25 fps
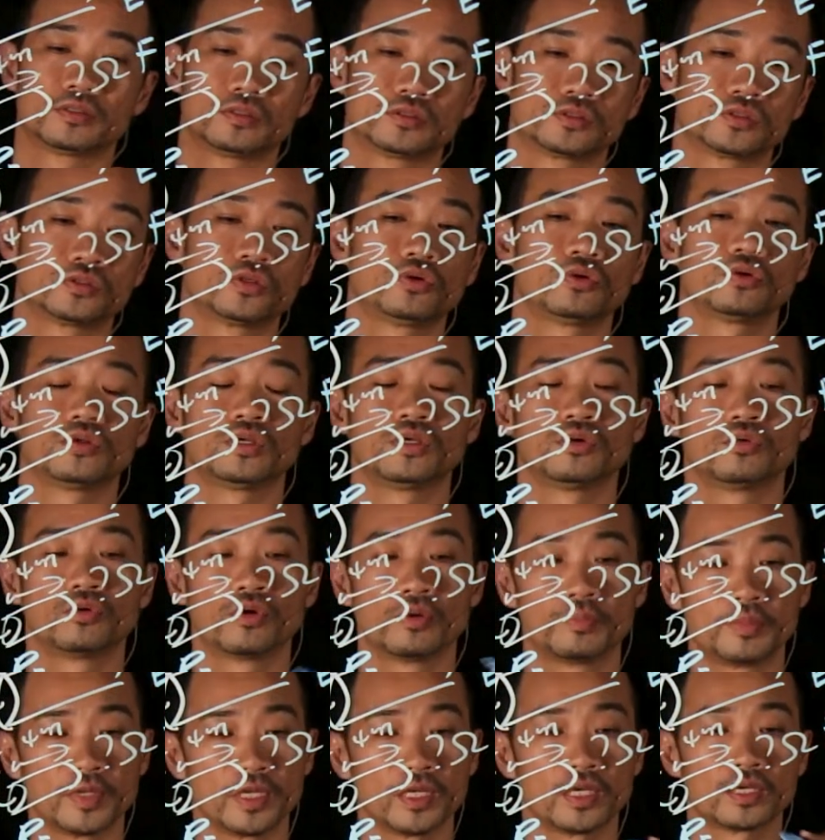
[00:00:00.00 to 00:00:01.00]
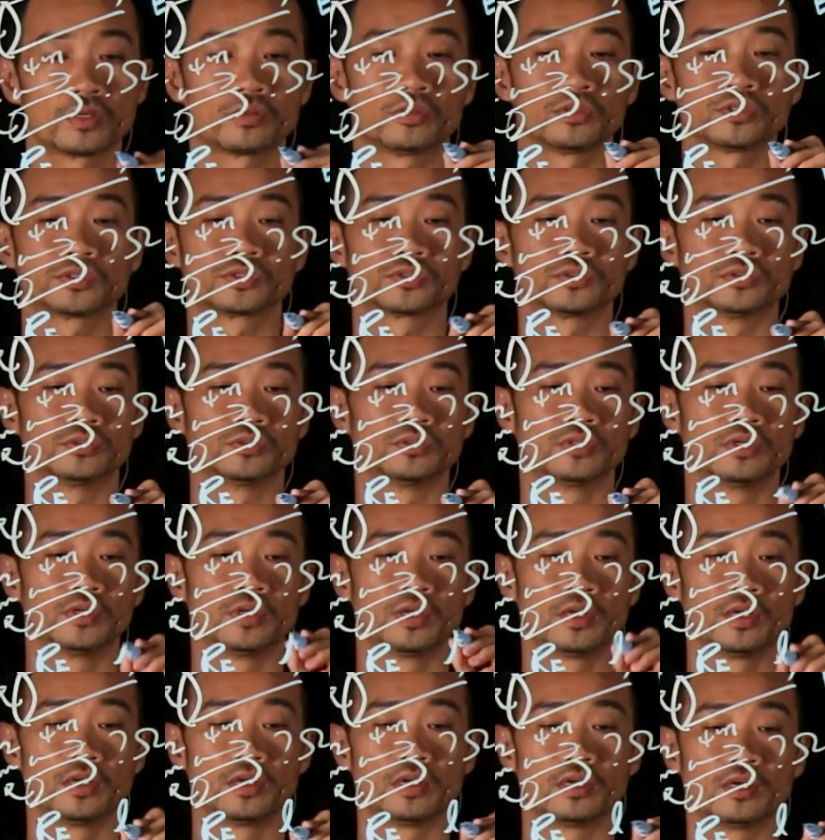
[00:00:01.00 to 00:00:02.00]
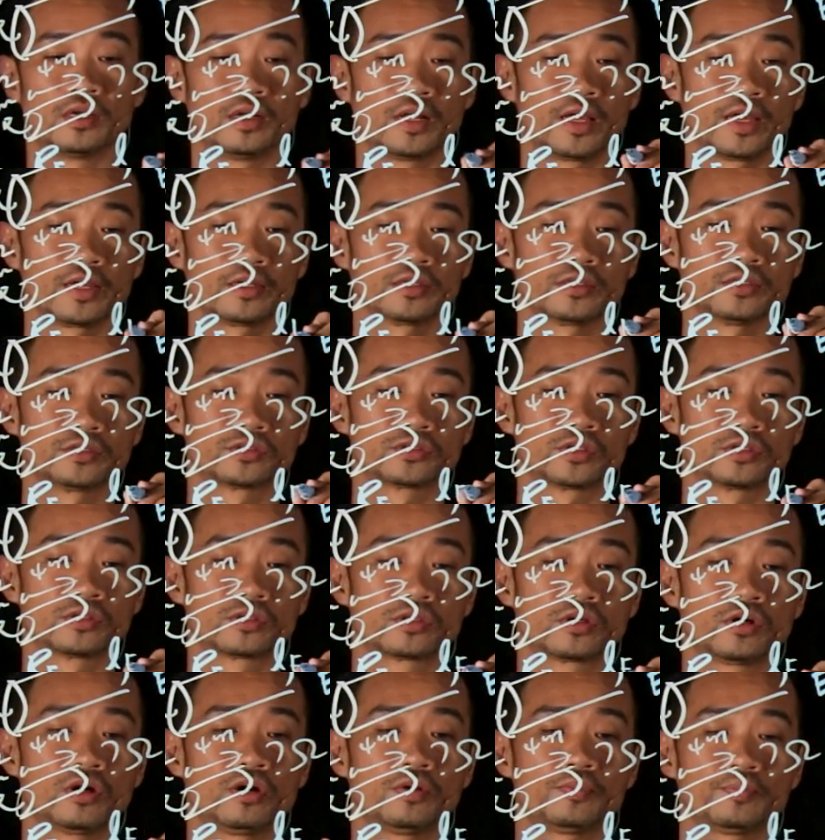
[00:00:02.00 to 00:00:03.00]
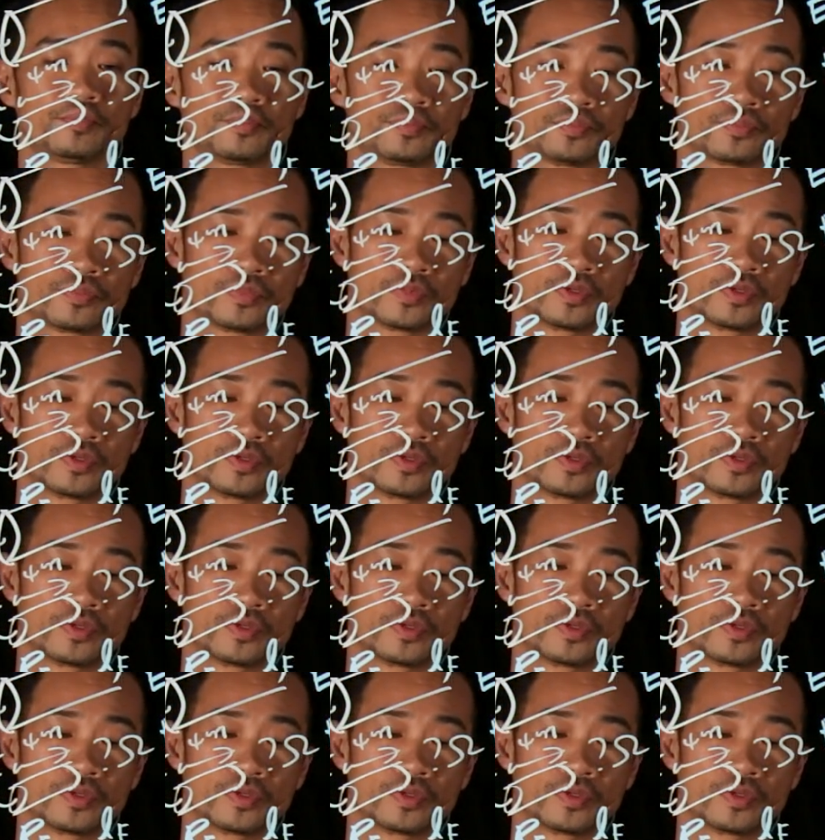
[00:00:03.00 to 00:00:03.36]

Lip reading: So it will be equals to length is on top.